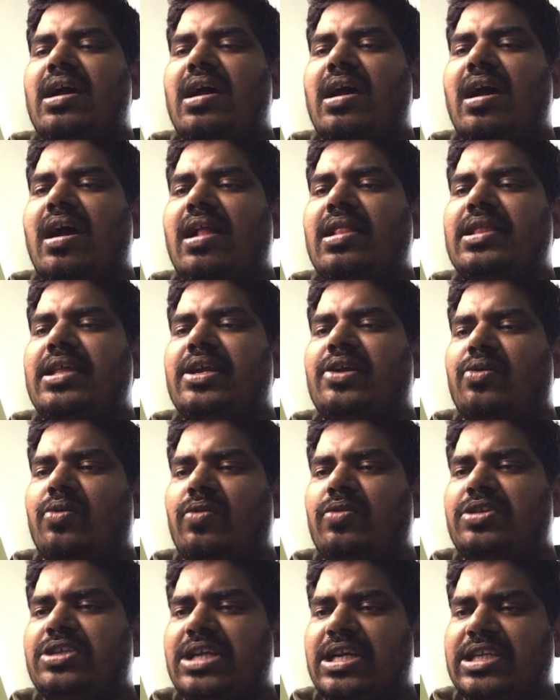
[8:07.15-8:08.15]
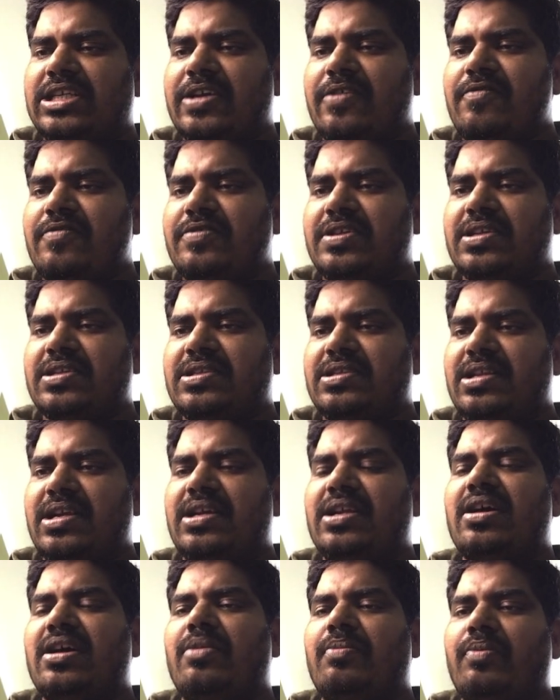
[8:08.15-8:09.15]
all the goods and services
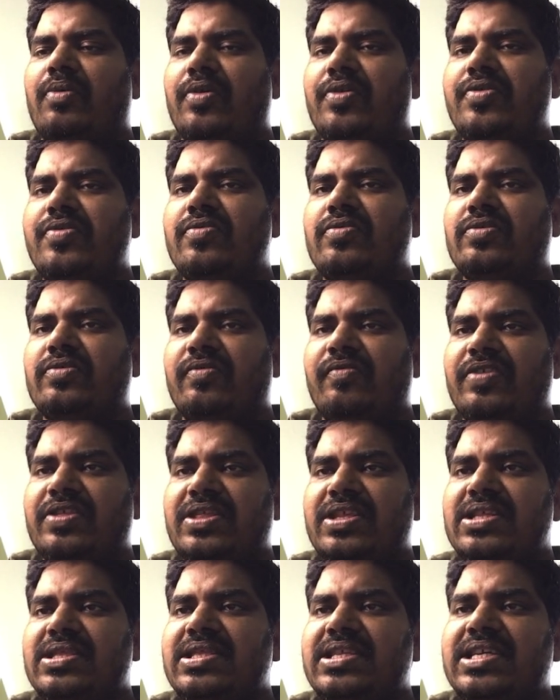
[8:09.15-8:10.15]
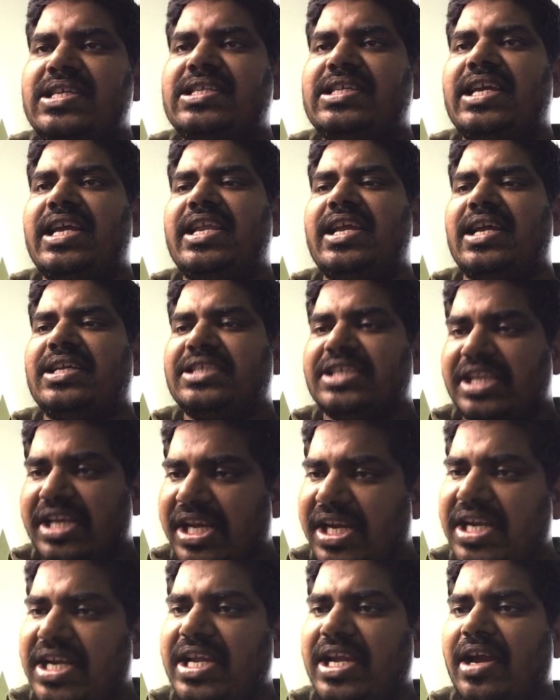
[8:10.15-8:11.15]
that are produced within these areas in
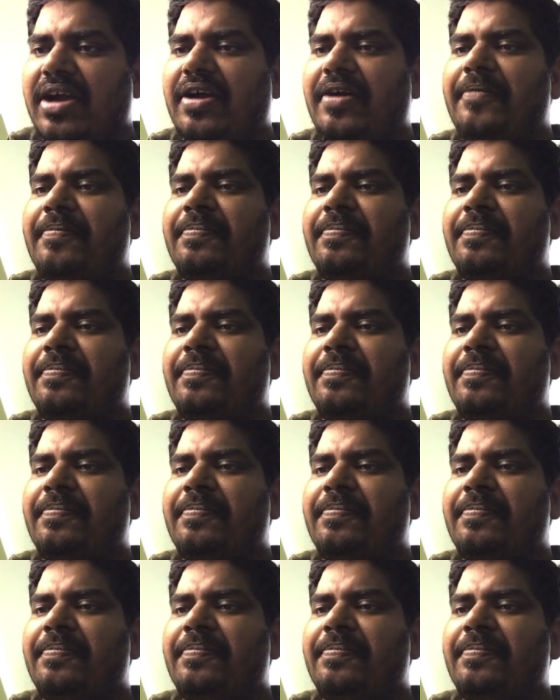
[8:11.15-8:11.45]
India,